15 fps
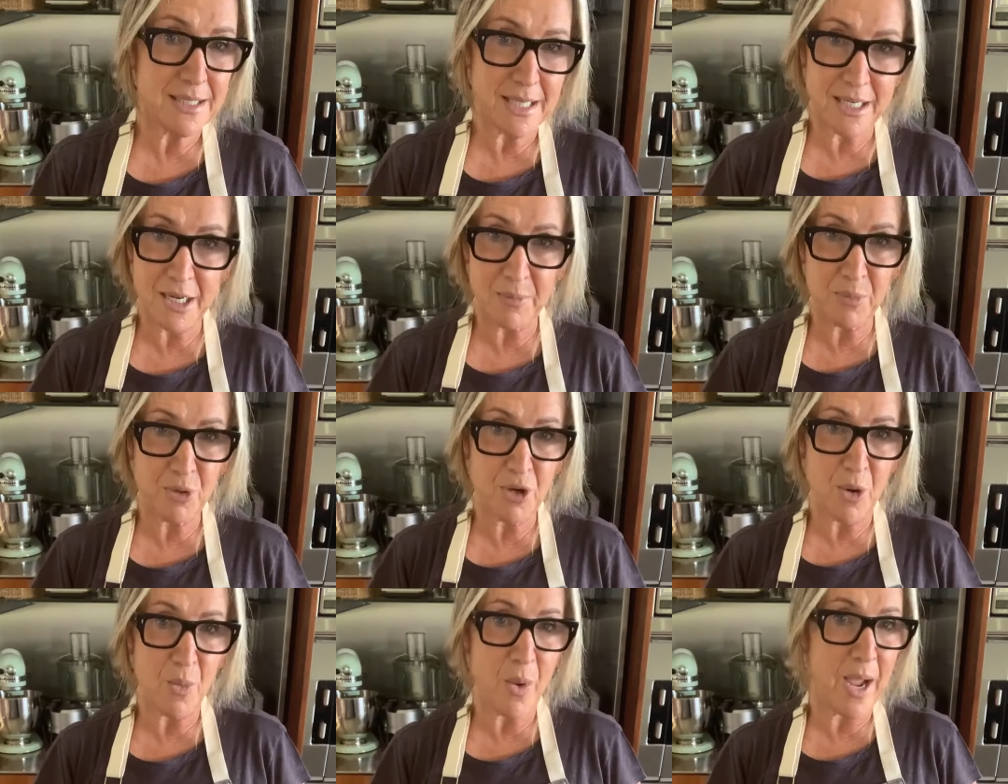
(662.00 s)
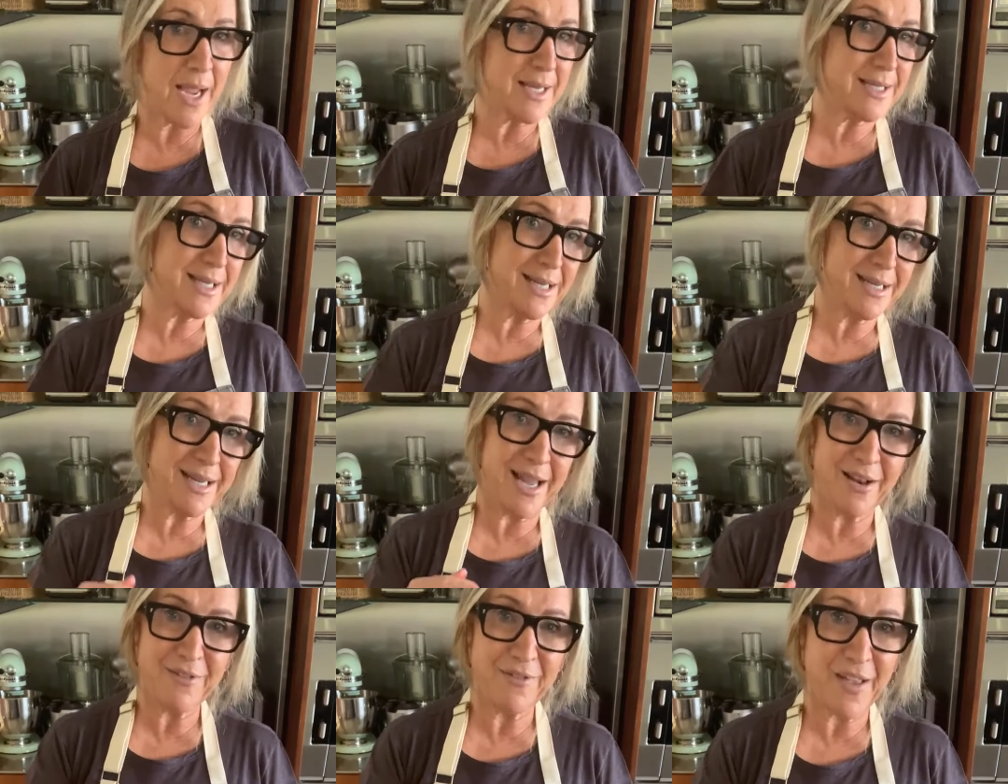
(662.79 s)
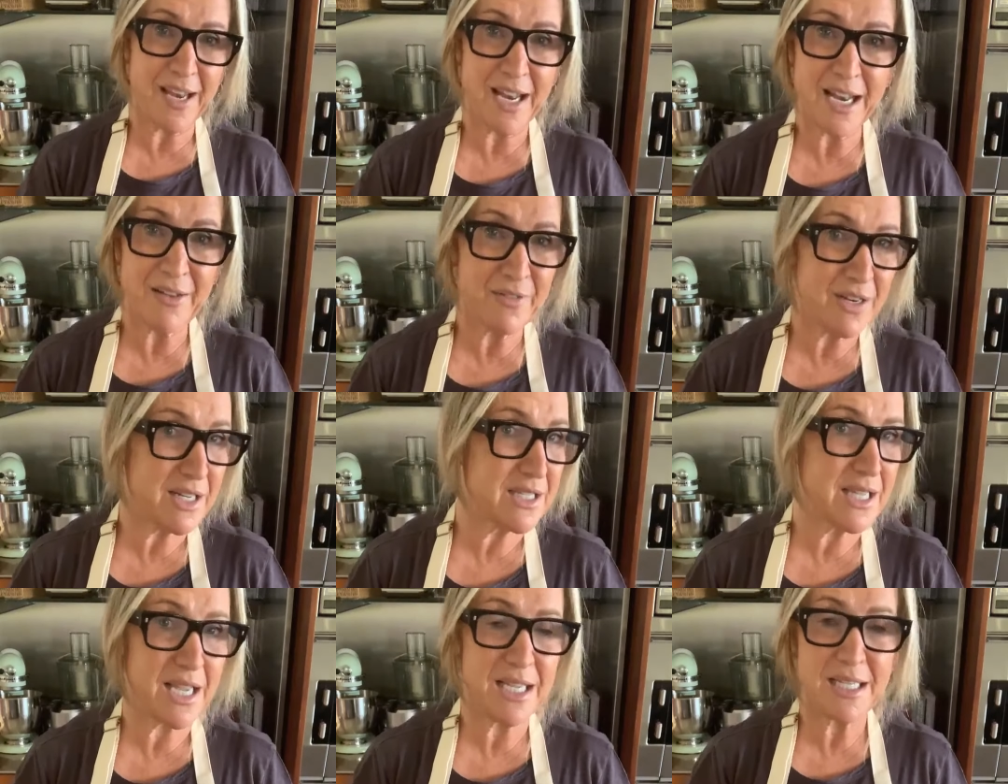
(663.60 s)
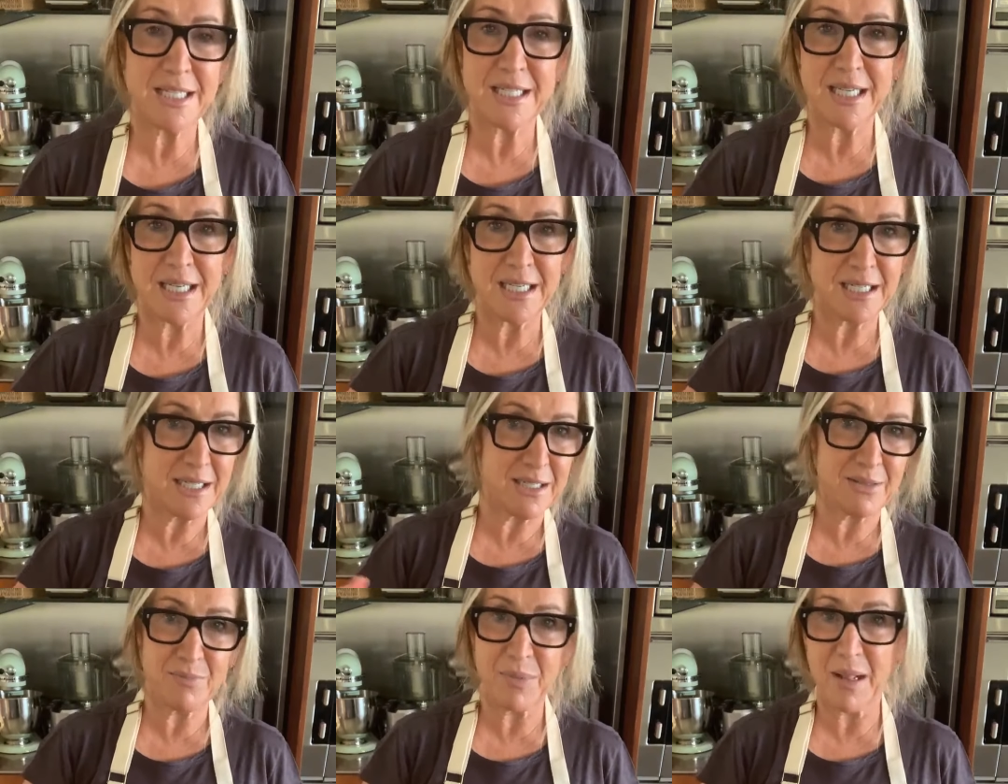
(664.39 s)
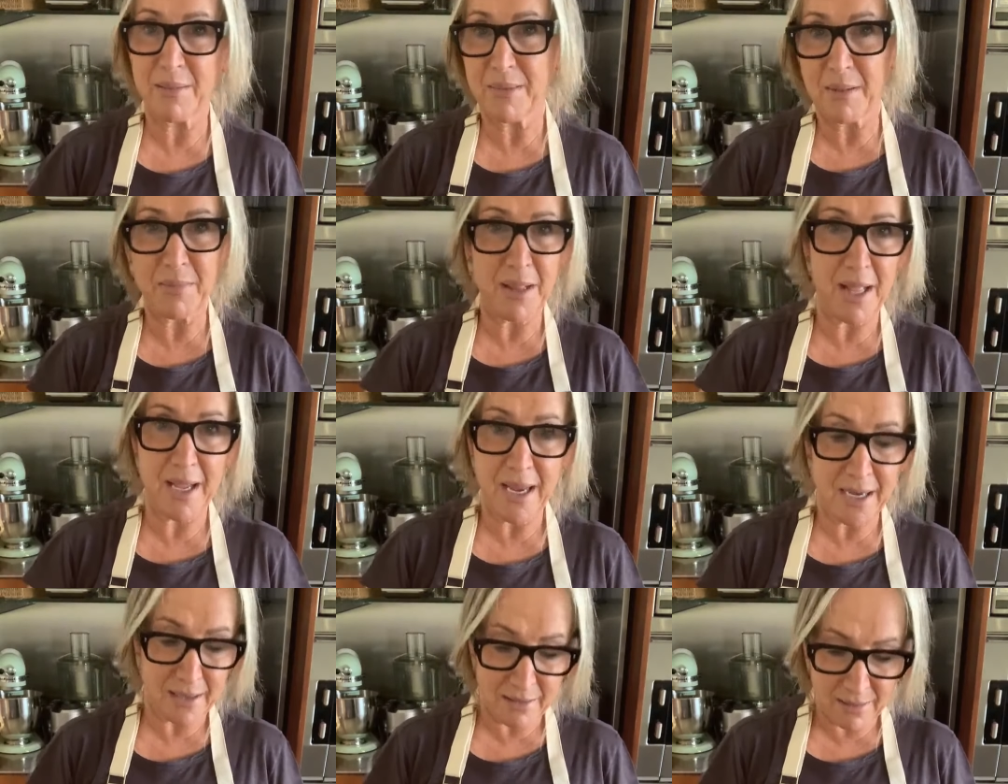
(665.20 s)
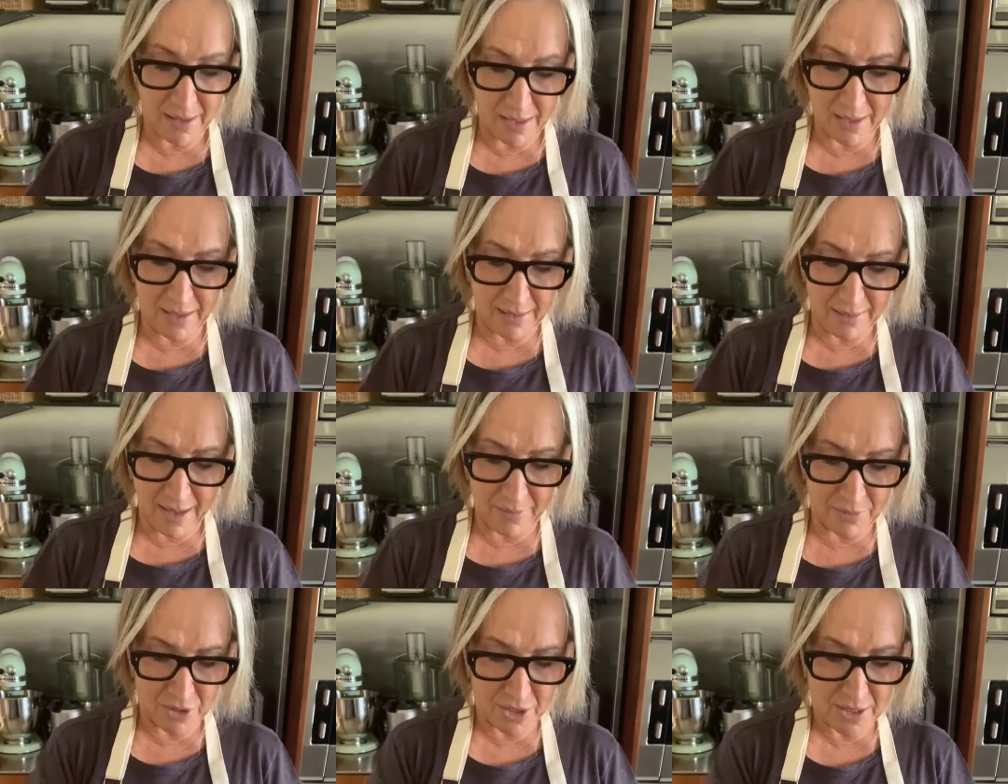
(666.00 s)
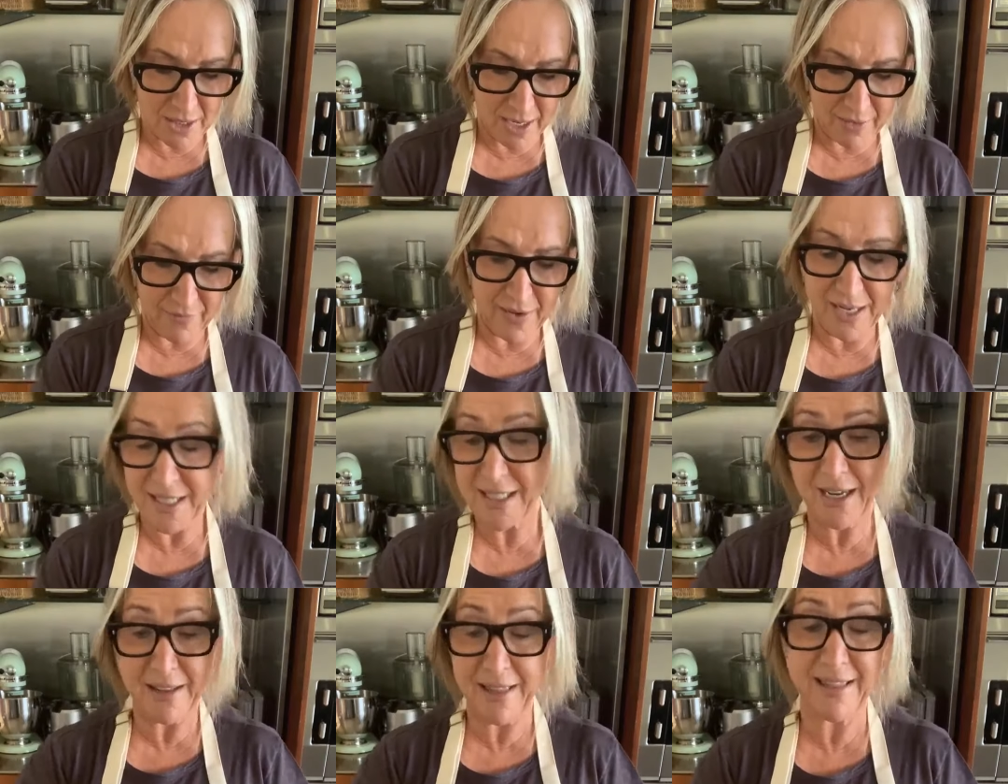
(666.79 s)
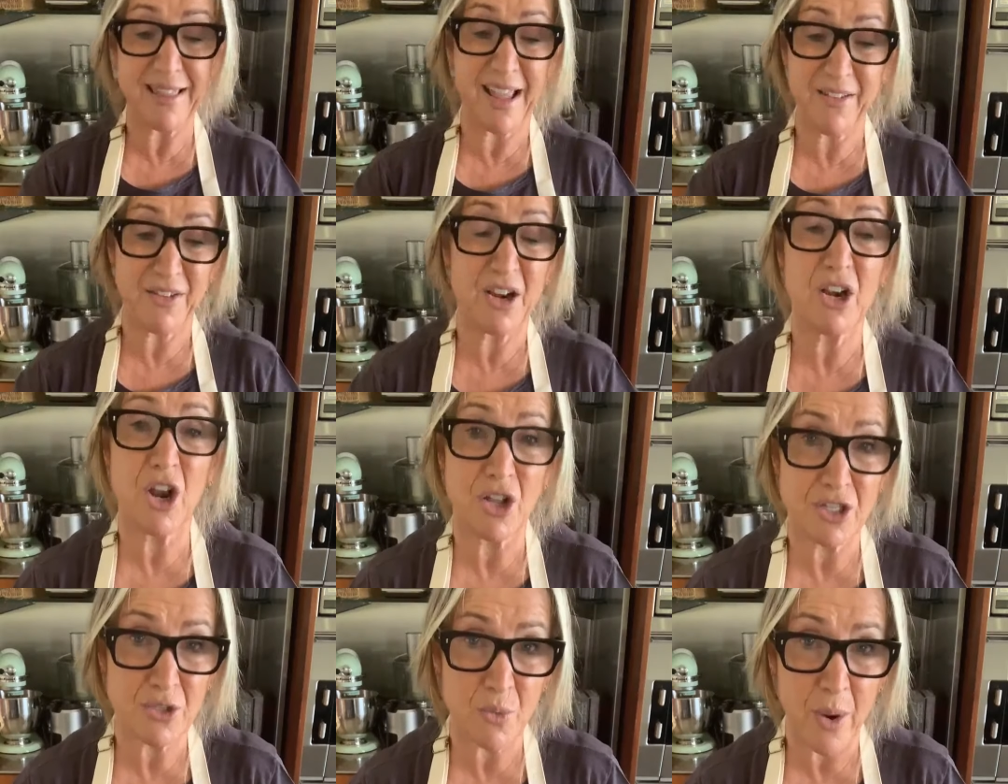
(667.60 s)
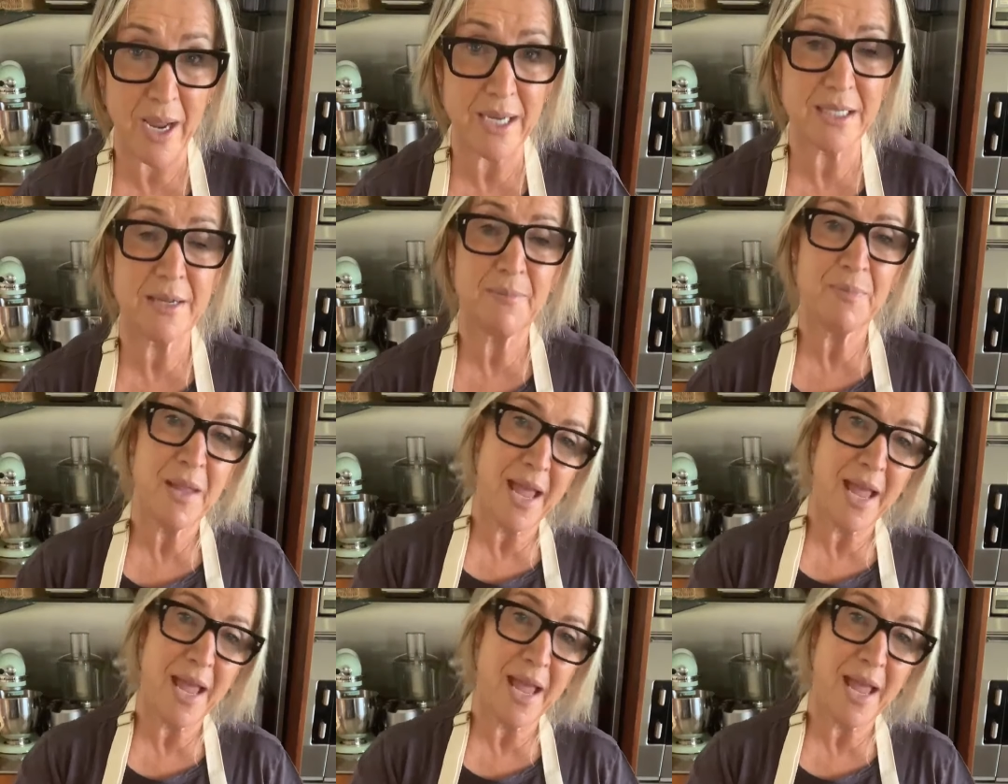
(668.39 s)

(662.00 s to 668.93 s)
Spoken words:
didn't put on weight, didn't get fatty liver disease, didn't blah blah blah anything. They were just fantastic. I think they even lost weight.